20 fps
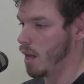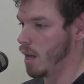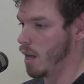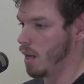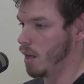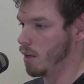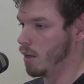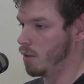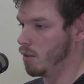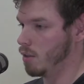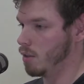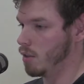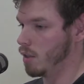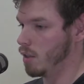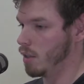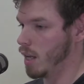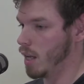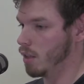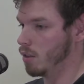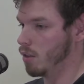and
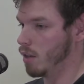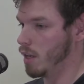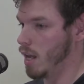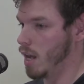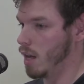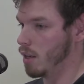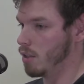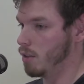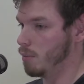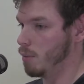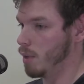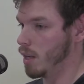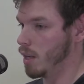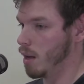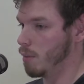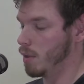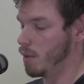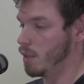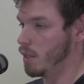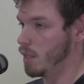they learn how to
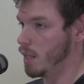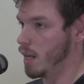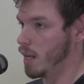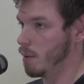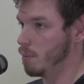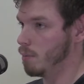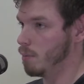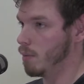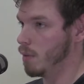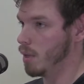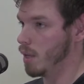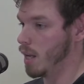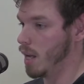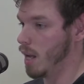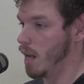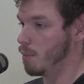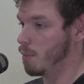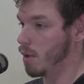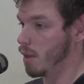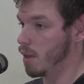become a DM,
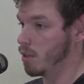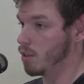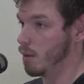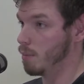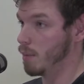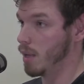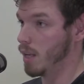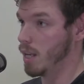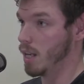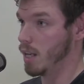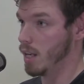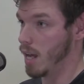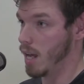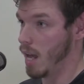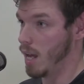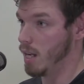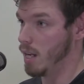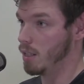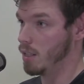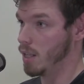and by the time they hit
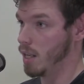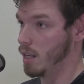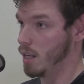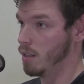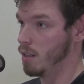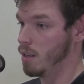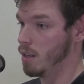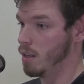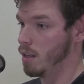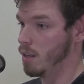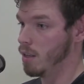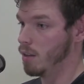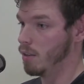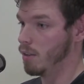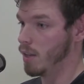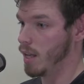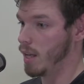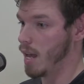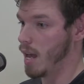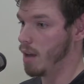18,
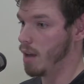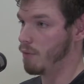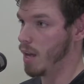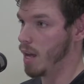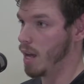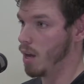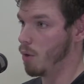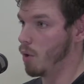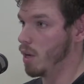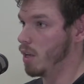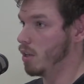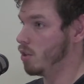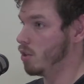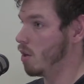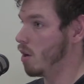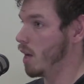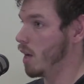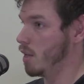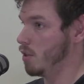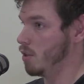they have our
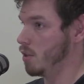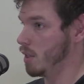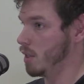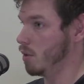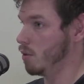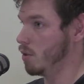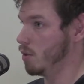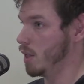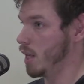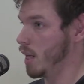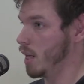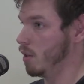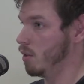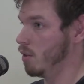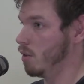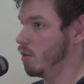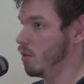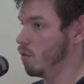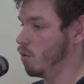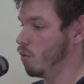entire skill set,
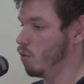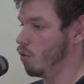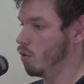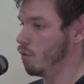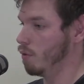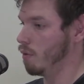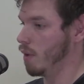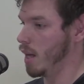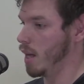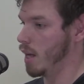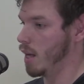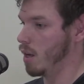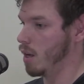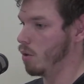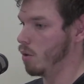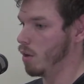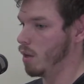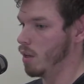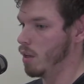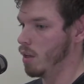all of
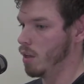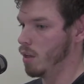our